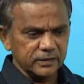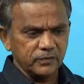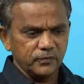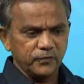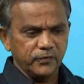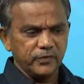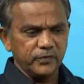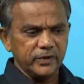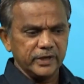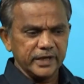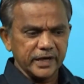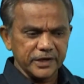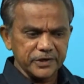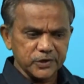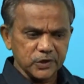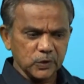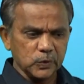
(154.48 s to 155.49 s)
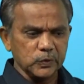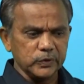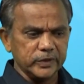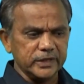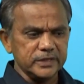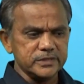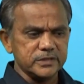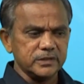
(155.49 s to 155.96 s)
in
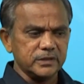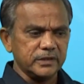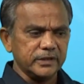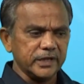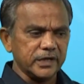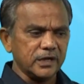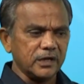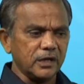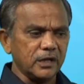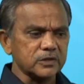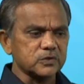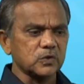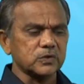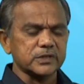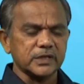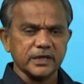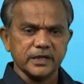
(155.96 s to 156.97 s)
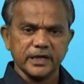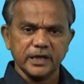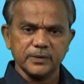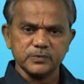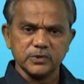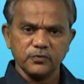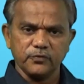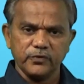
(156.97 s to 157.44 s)
addition to this, there are also
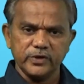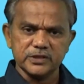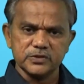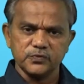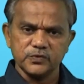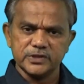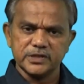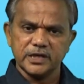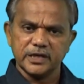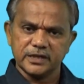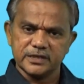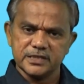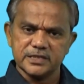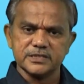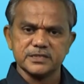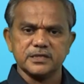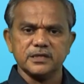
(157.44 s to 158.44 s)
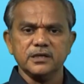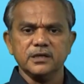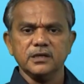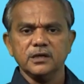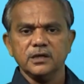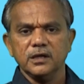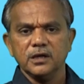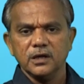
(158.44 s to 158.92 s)
certain types of winds which
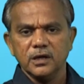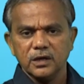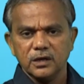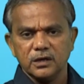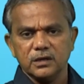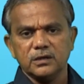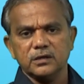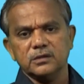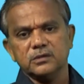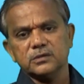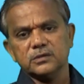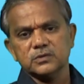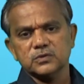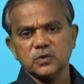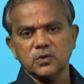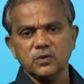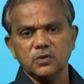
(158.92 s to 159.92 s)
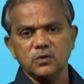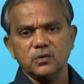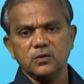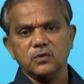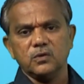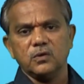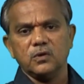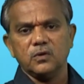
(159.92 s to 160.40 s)
exist.
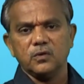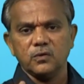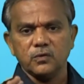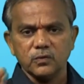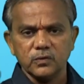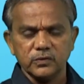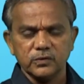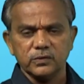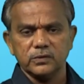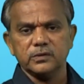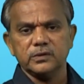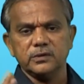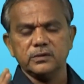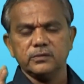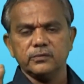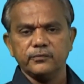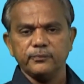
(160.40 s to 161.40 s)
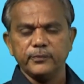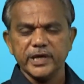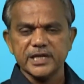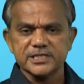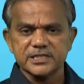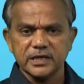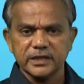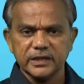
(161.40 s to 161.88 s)
So
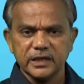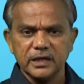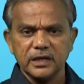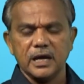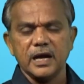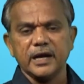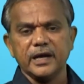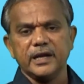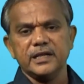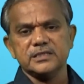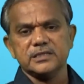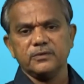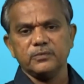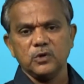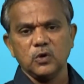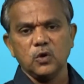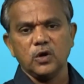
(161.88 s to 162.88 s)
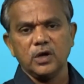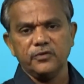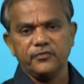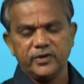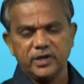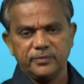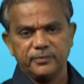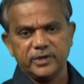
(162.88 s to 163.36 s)
based on the occurrence
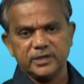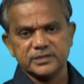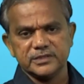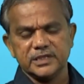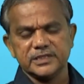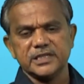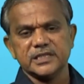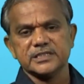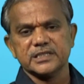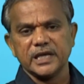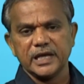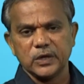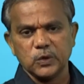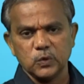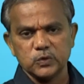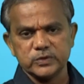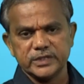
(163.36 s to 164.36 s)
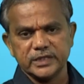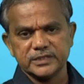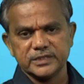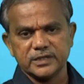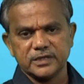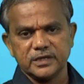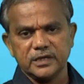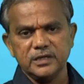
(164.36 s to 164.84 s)
of the local phenomena such as
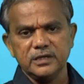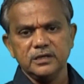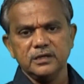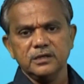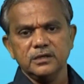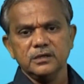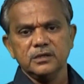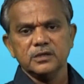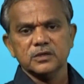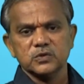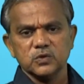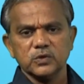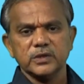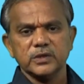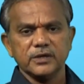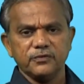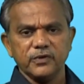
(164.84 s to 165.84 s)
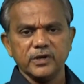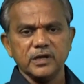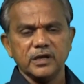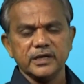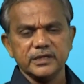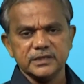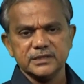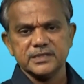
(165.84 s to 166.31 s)
cyclones, etc. So
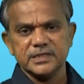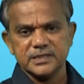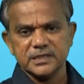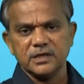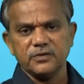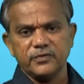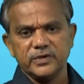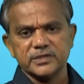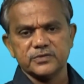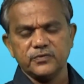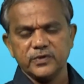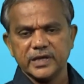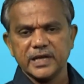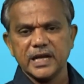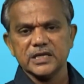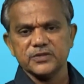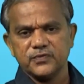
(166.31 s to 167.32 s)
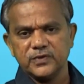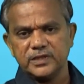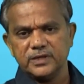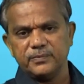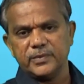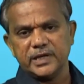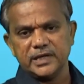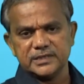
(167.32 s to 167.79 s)
that we call it as a seasonal winds. We
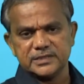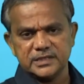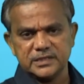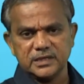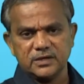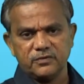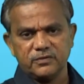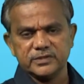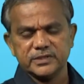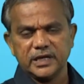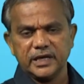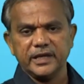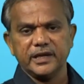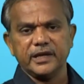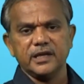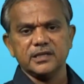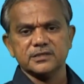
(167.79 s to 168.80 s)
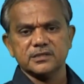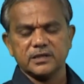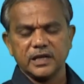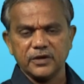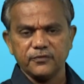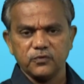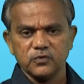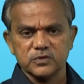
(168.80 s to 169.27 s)
classify them under seasonal winds.
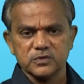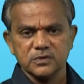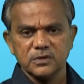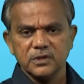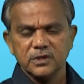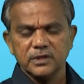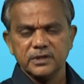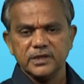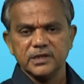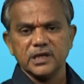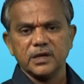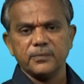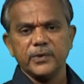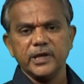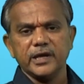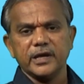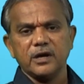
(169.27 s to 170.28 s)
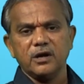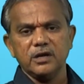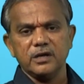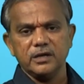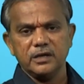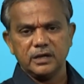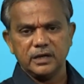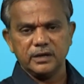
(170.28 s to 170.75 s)
Hurricanes, typhoons, these are
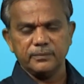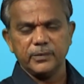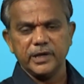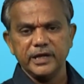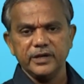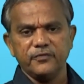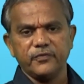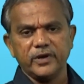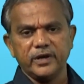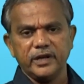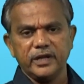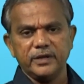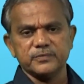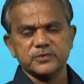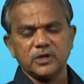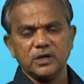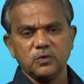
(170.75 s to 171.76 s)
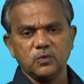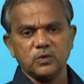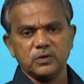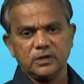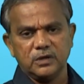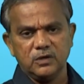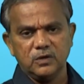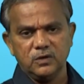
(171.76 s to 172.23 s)
being called by different
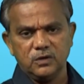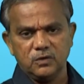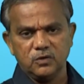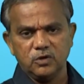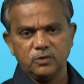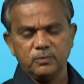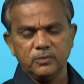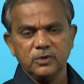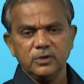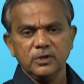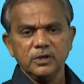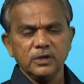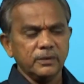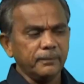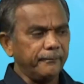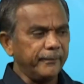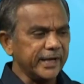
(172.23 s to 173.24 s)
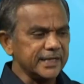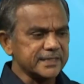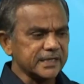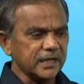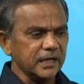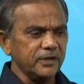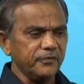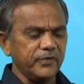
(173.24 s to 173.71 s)
names all over the globe.
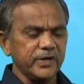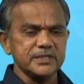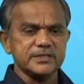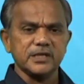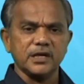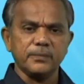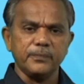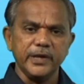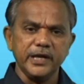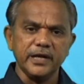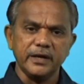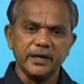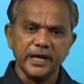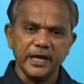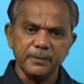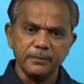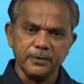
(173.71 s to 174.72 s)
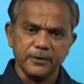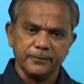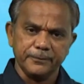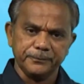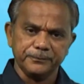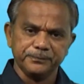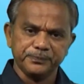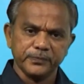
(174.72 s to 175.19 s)
Basically winds are being
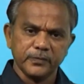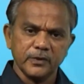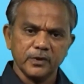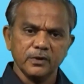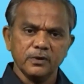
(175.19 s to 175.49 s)
named